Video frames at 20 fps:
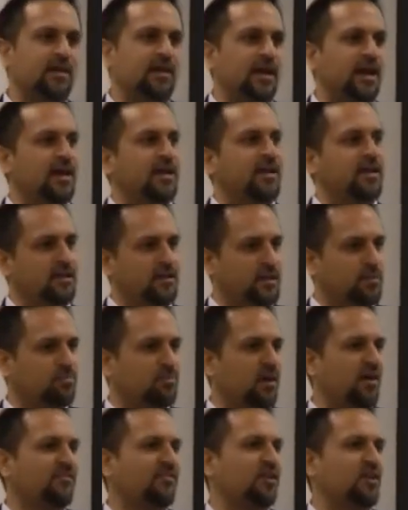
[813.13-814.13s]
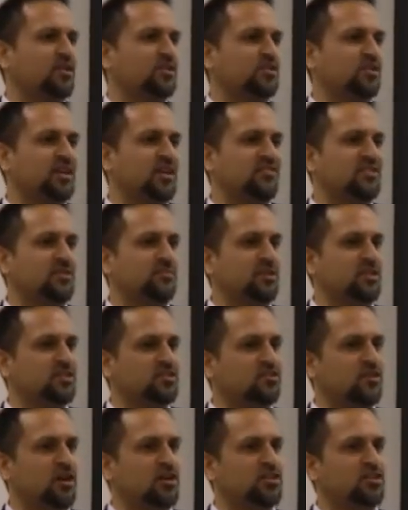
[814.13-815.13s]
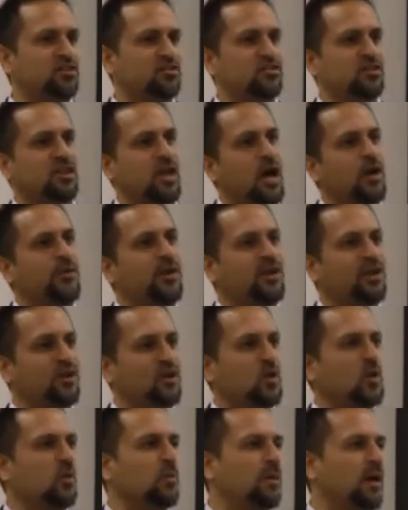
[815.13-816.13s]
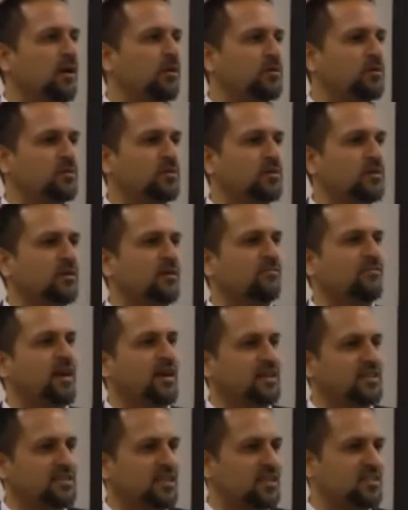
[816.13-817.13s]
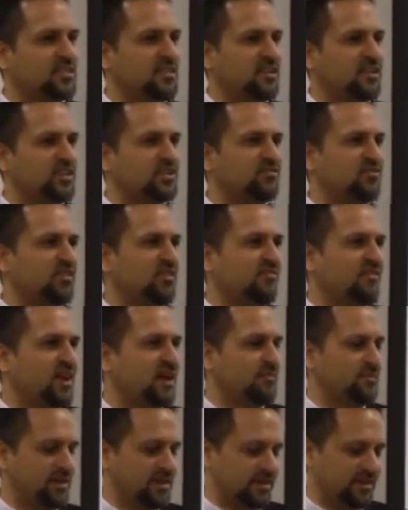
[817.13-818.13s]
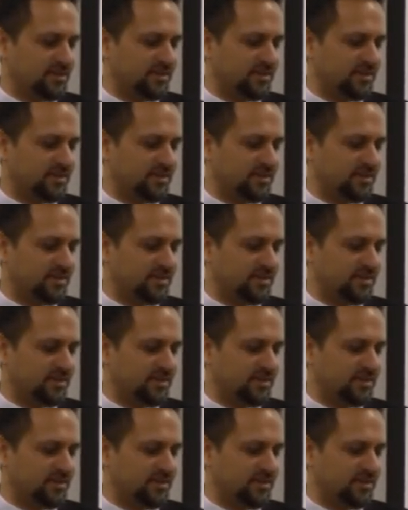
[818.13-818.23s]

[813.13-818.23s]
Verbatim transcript: And the Prophet also gives him instructions on how he can go about finding sustenance for the family.